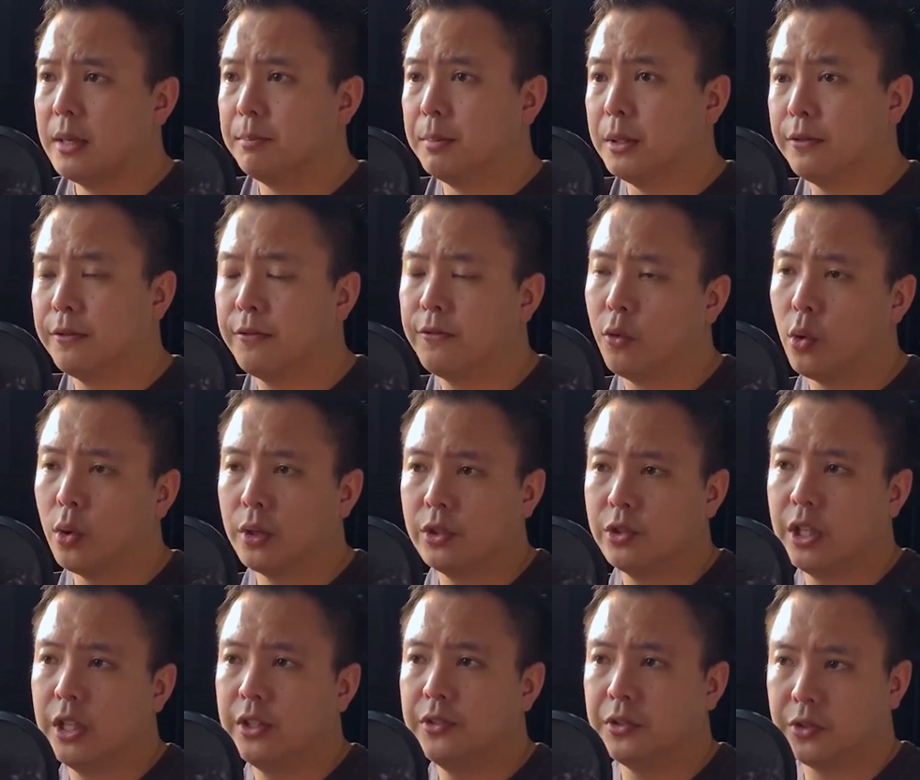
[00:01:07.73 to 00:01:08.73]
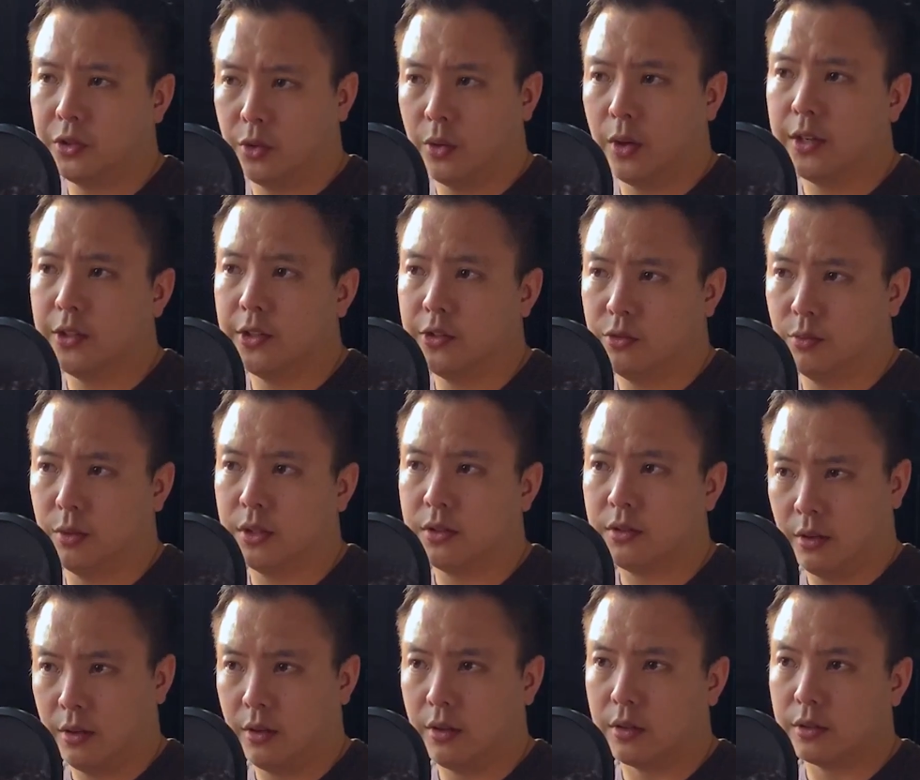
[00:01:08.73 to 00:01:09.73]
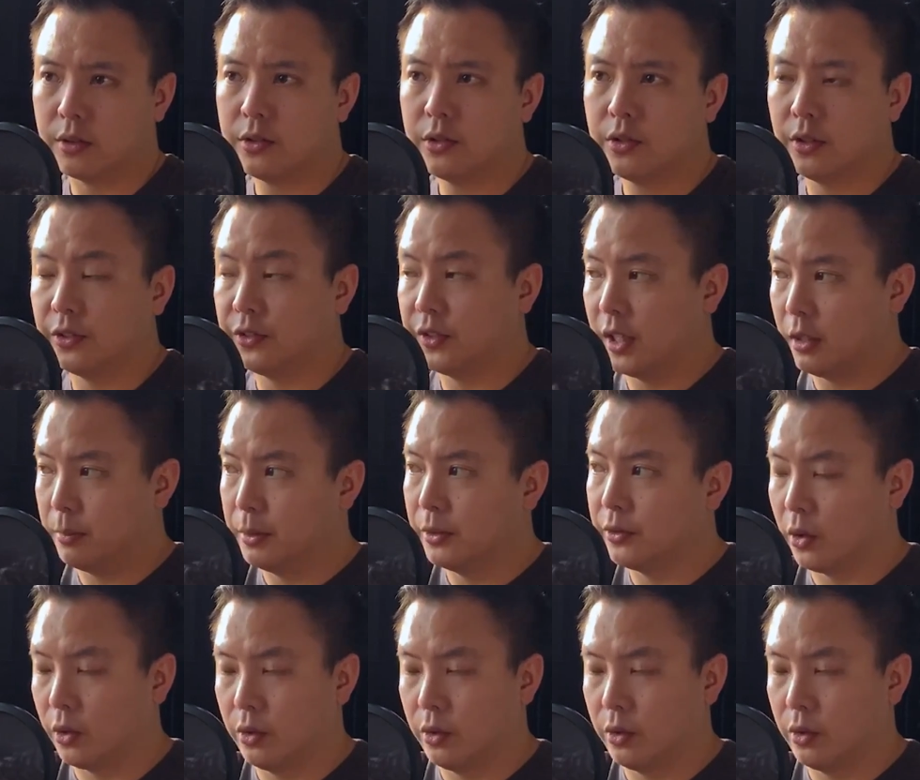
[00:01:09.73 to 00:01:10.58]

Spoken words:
before Jesus Christ returns to set up his